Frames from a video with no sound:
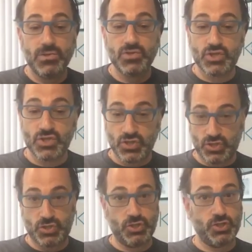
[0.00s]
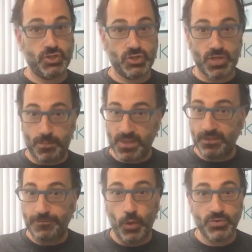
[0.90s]
some of
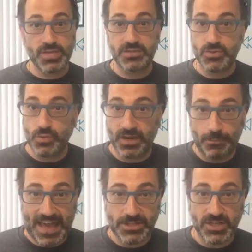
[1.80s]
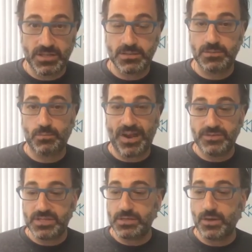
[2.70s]
the folks, as you can imagine,
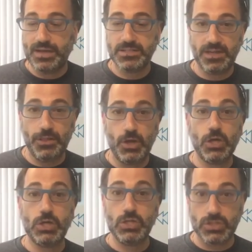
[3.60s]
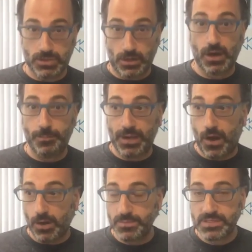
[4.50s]
privacy critics and others are up in
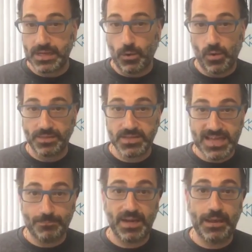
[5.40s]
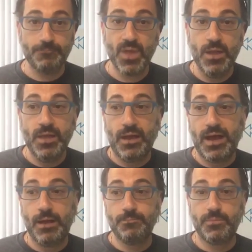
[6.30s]
arms. They don't want this happening.
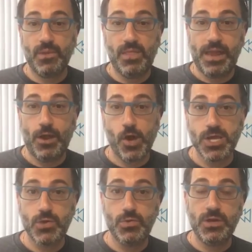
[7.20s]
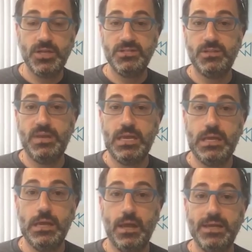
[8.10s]
They argue there needs to
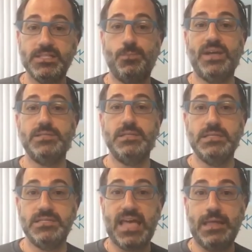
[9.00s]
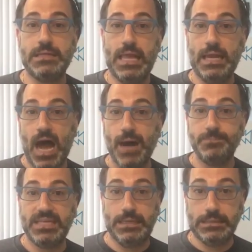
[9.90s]
be express consent and
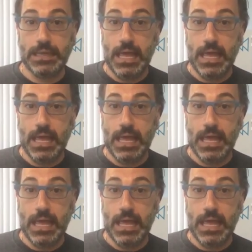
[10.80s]
opt-in.